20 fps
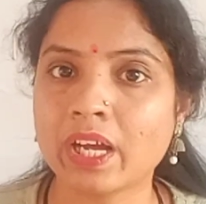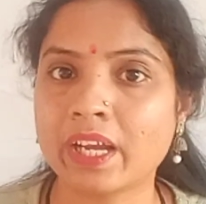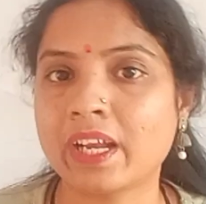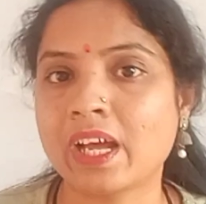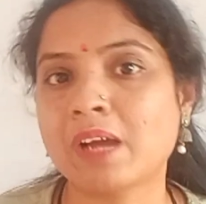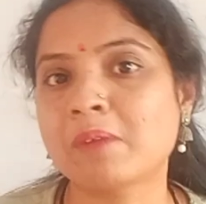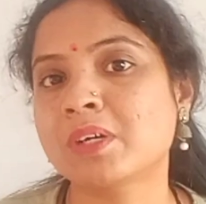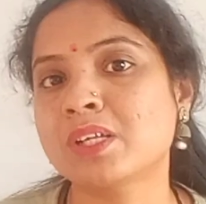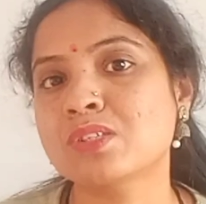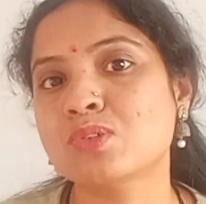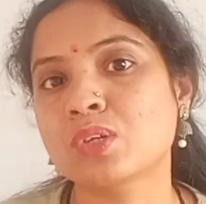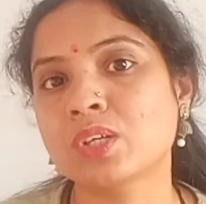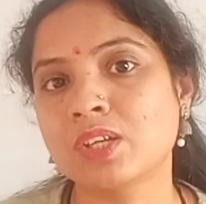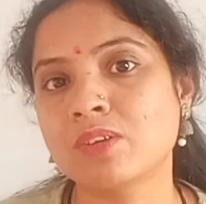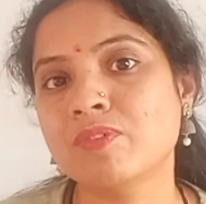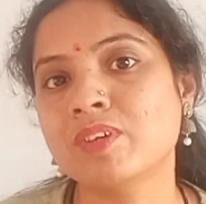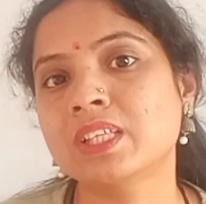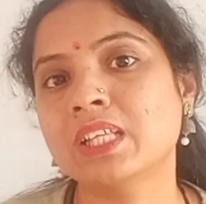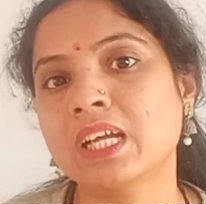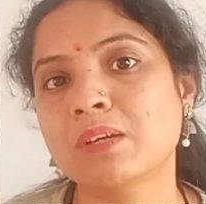and I am also
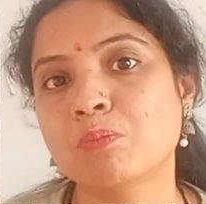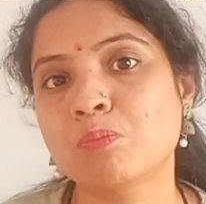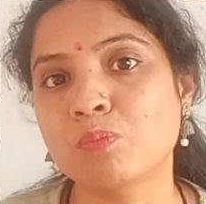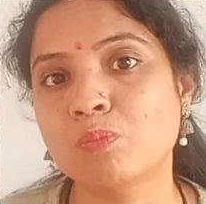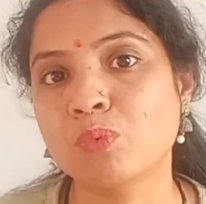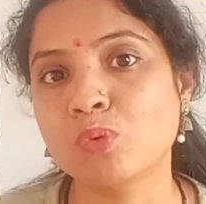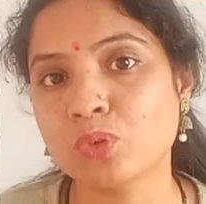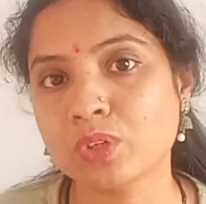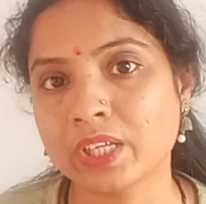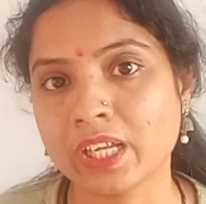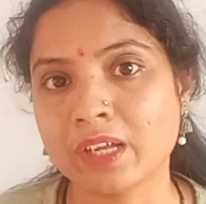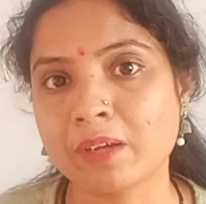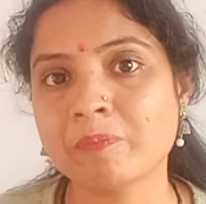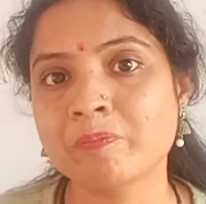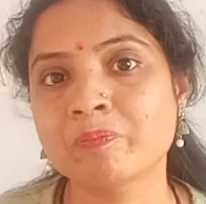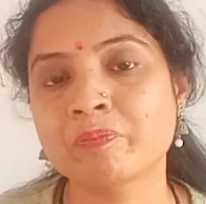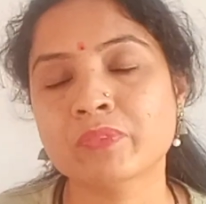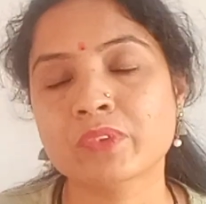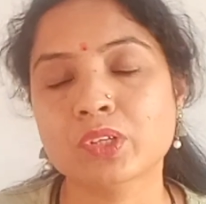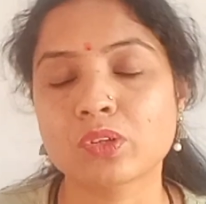giving that book
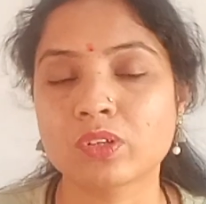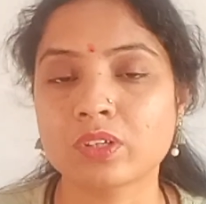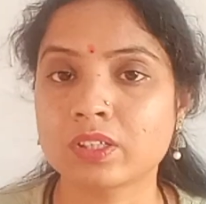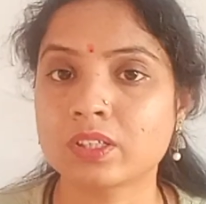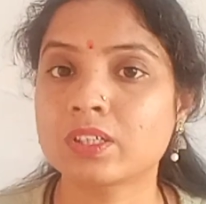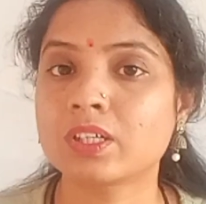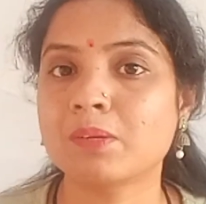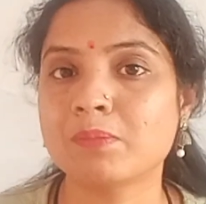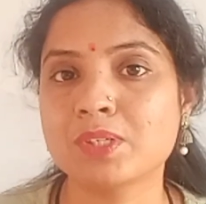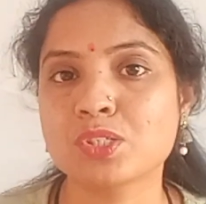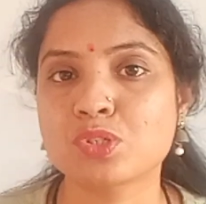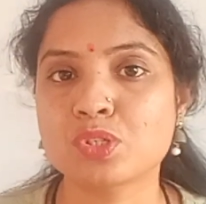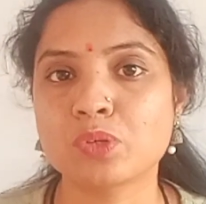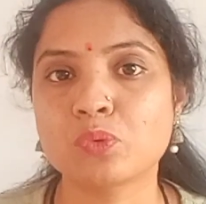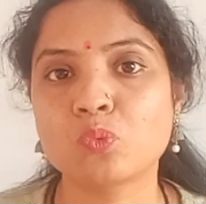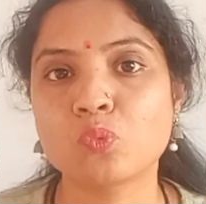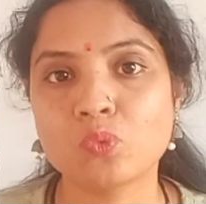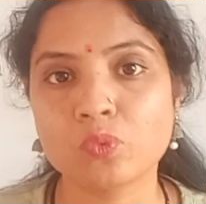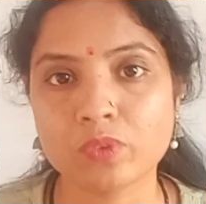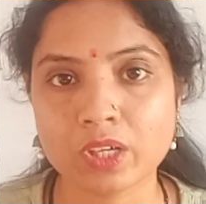name. Coming
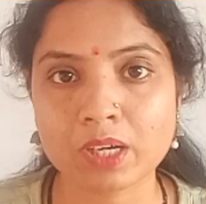soon